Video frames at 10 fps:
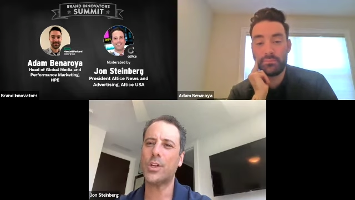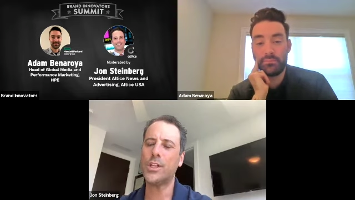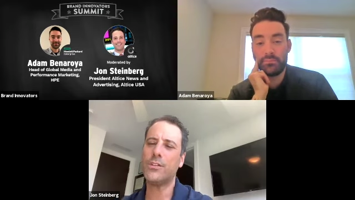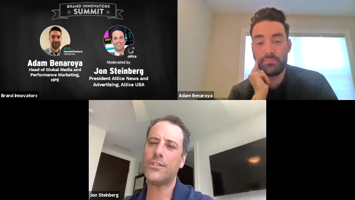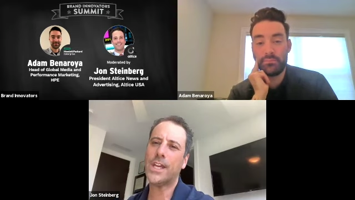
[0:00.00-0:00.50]
Speaker 1: "What do
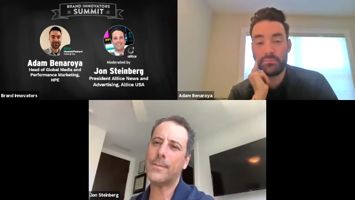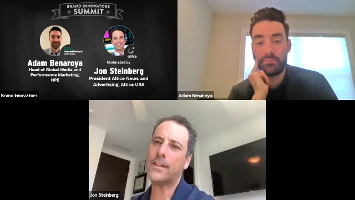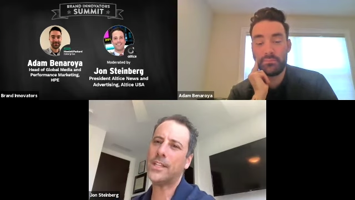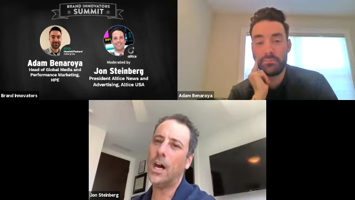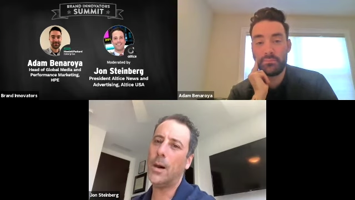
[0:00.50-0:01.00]
you think
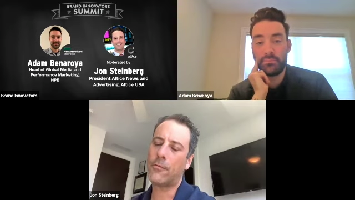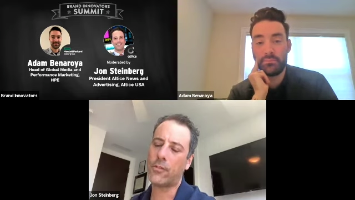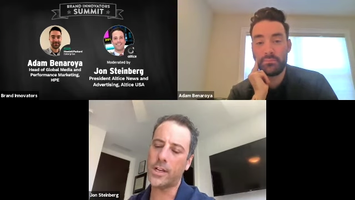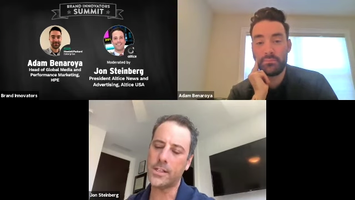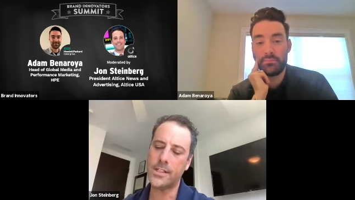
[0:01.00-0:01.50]
about the
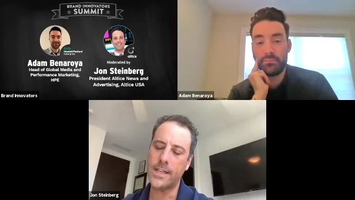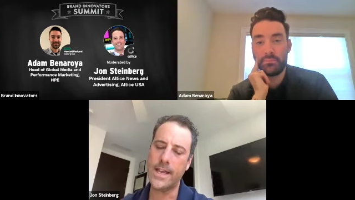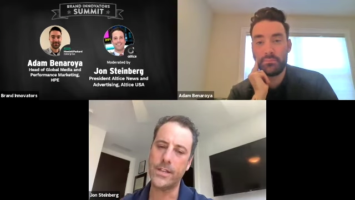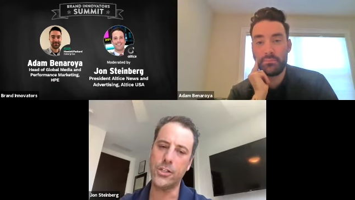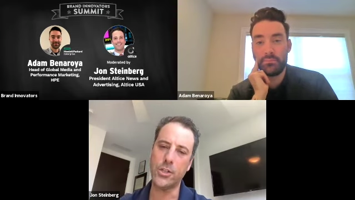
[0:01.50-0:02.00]
upfront,
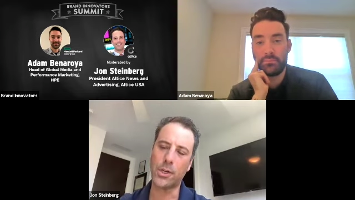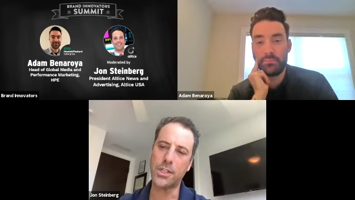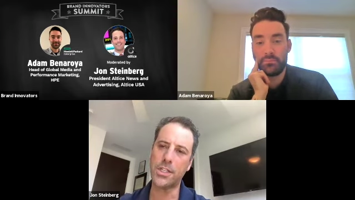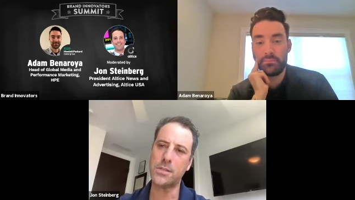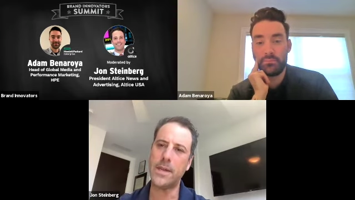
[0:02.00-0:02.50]
and do you
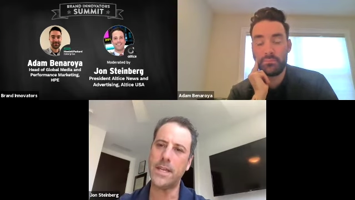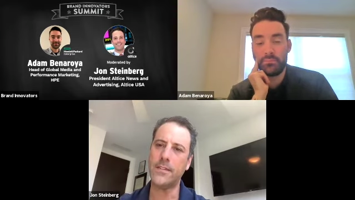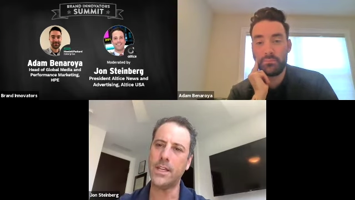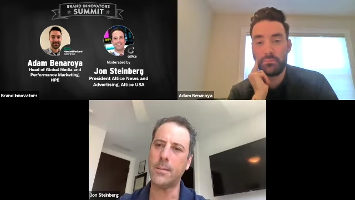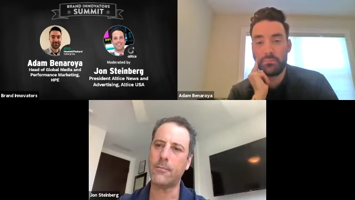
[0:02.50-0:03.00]
participate
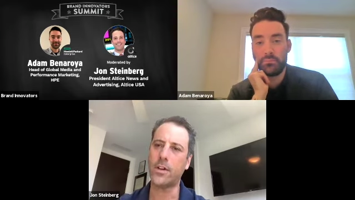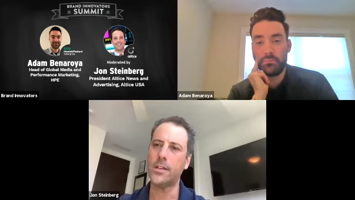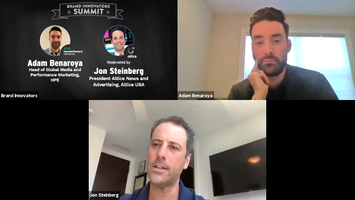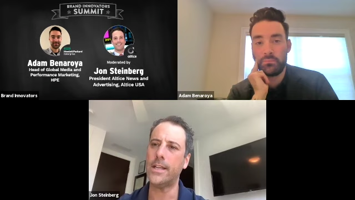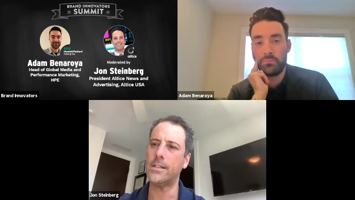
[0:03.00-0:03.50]
in the
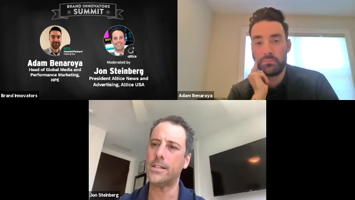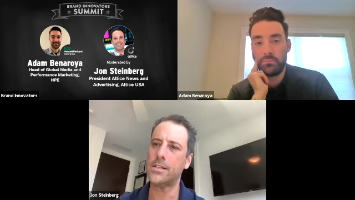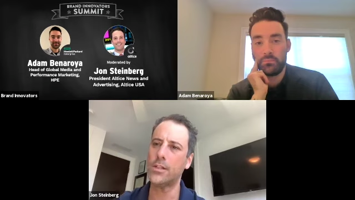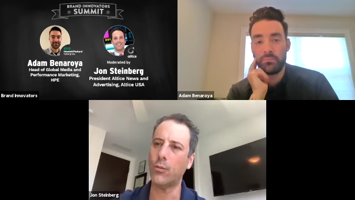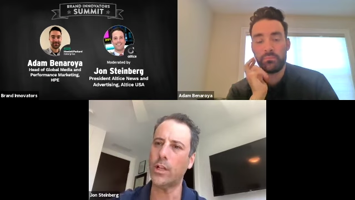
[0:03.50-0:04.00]
upfront, and is it
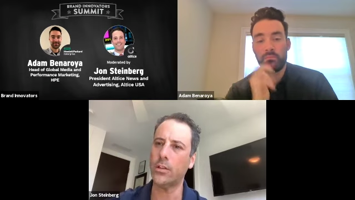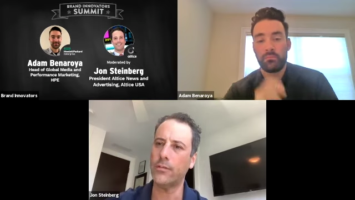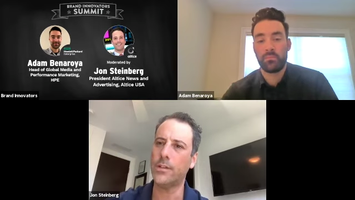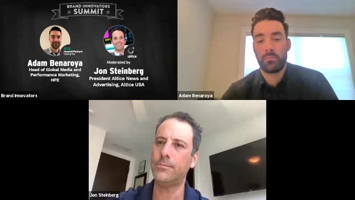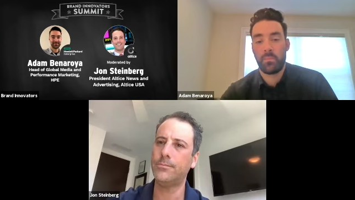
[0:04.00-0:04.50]
still
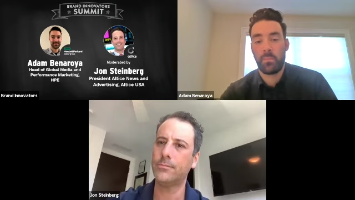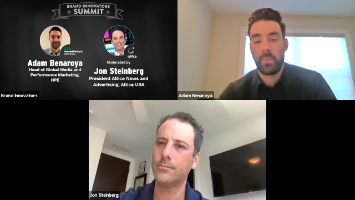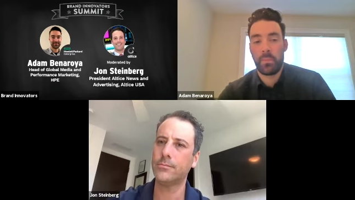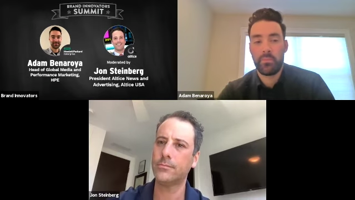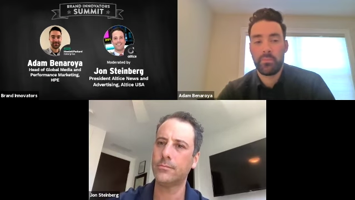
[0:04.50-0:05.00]
relevant?"
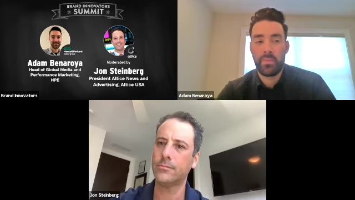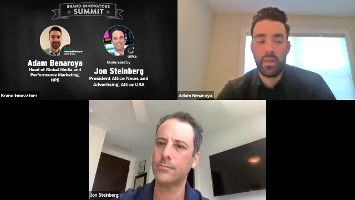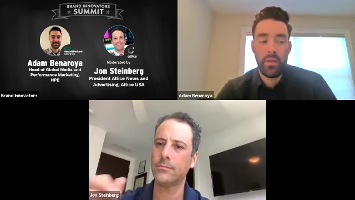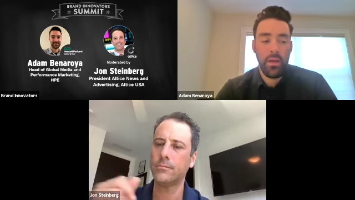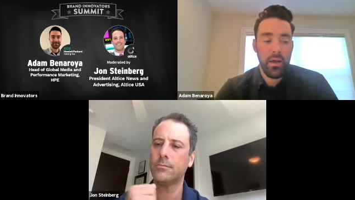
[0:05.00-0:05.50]

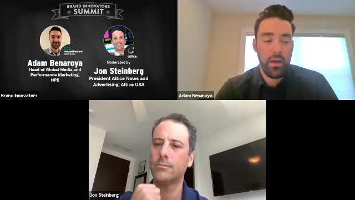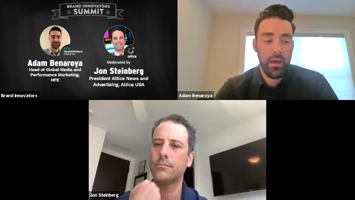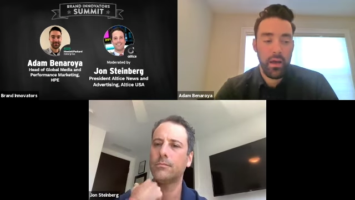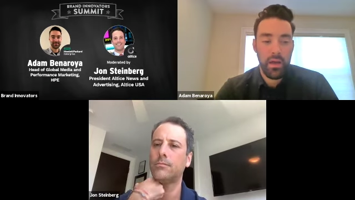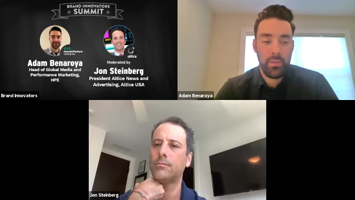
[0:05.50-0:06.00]

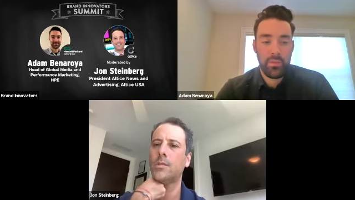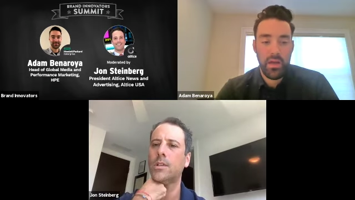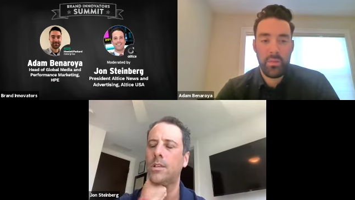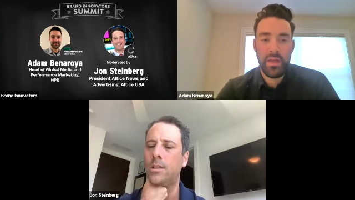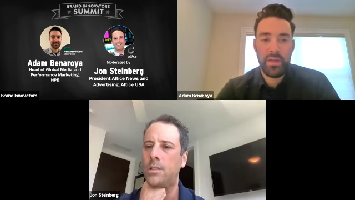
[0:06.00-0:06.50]
Speaker 2: Um,
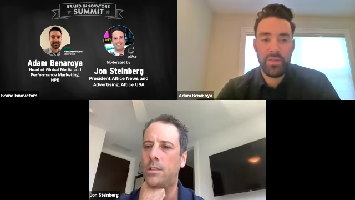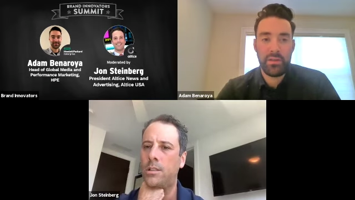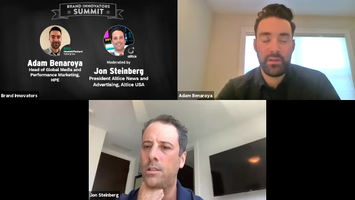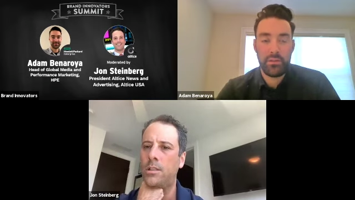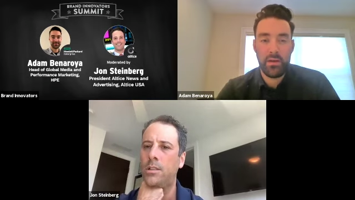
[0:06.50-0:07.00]
I mean, I
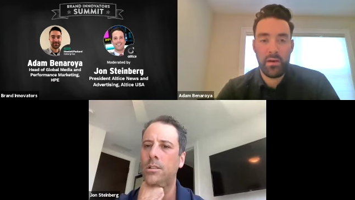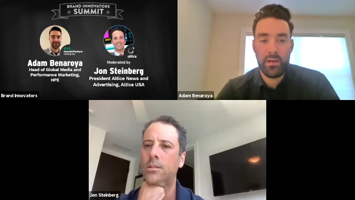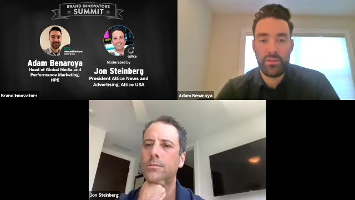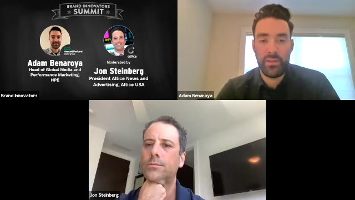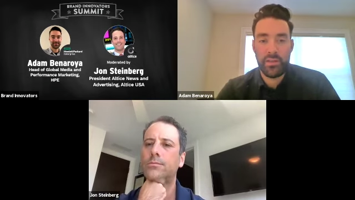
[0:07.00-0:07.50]
think our
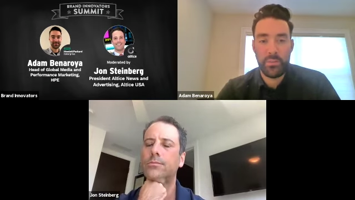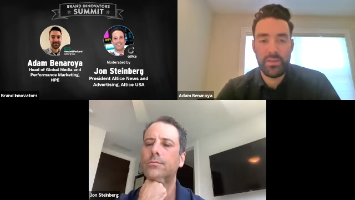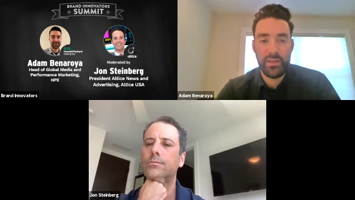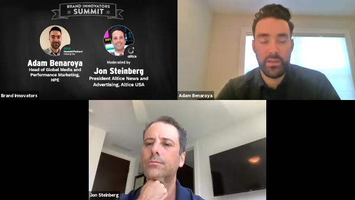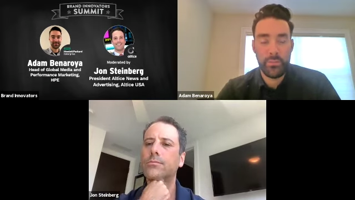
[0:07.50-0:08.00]
answer has to be
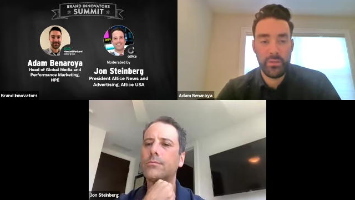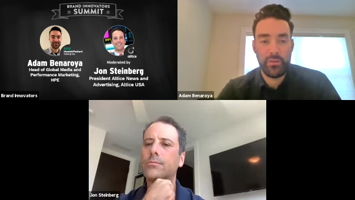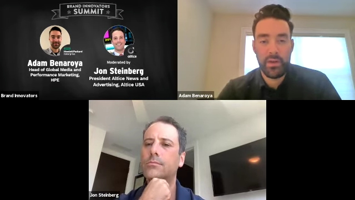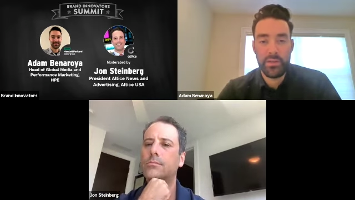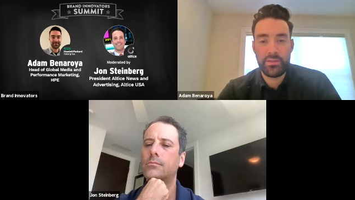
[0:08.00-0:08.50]
taken with a
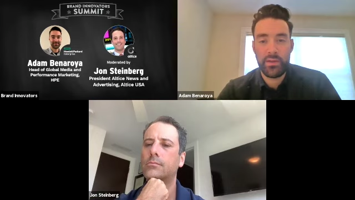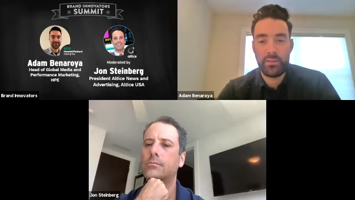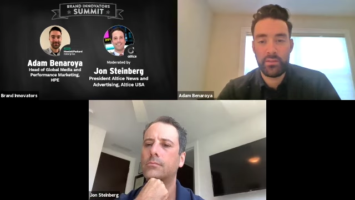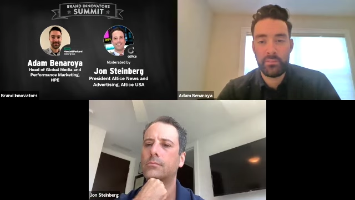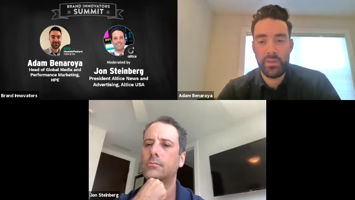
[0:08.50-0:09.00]
grain of
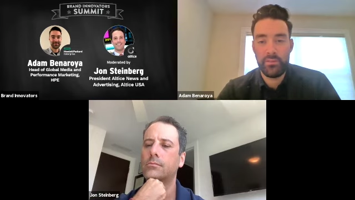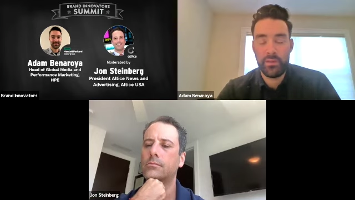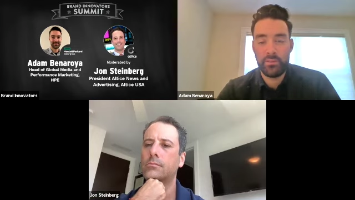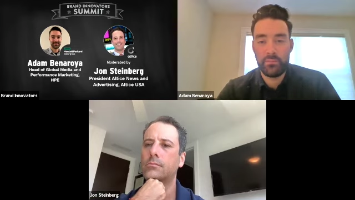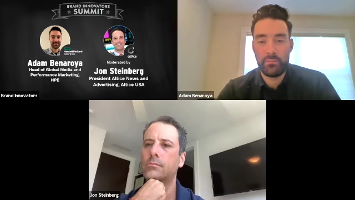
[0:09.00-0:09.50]
salt,
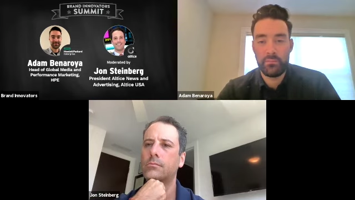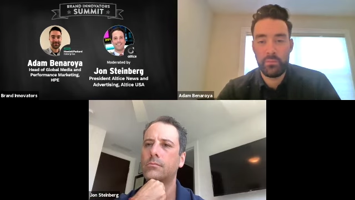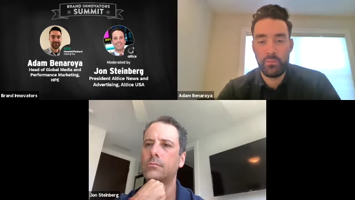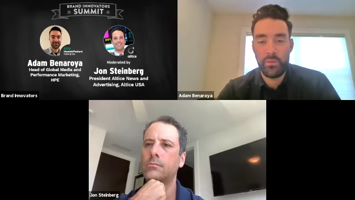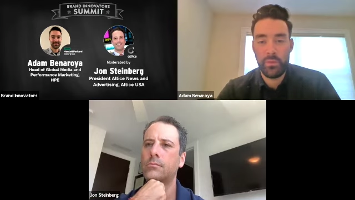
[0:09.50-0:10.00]
given
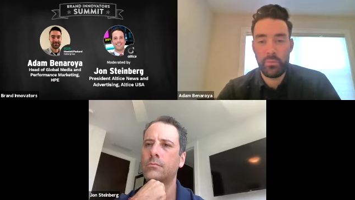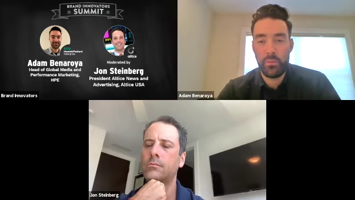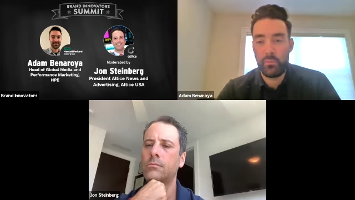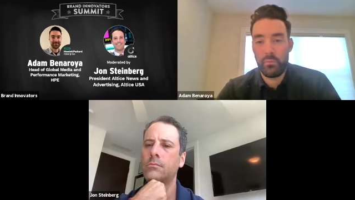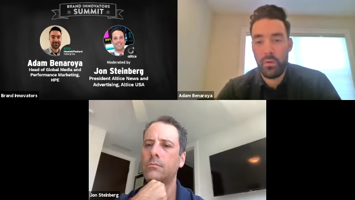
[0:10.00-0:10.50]
you know
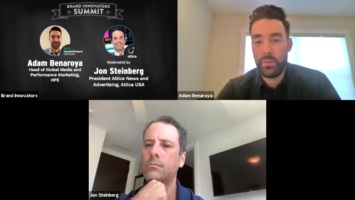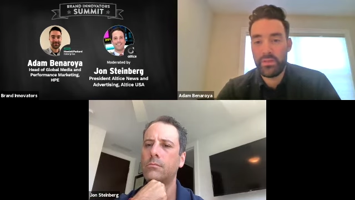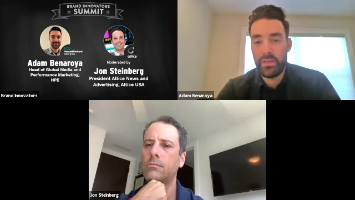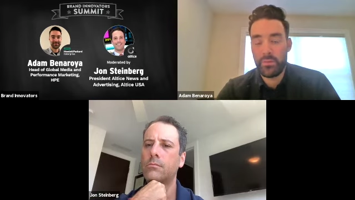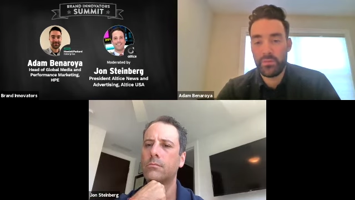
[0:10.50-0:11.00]
w- what we
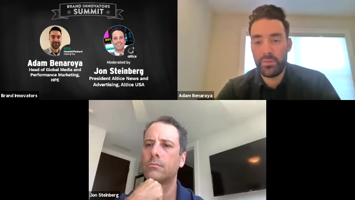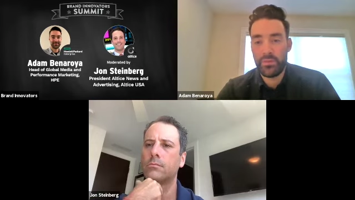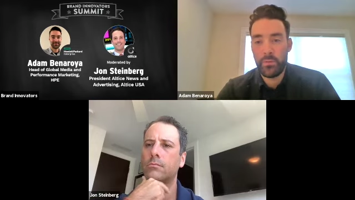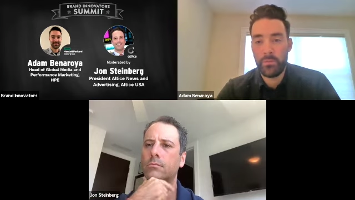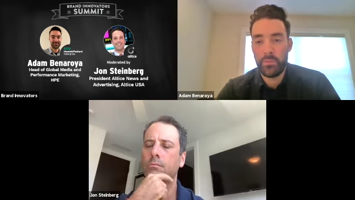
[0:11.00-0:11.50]
typically
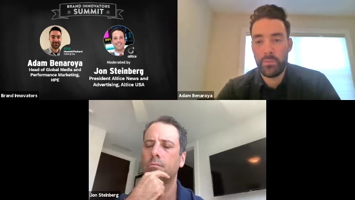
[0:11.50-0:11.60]
do from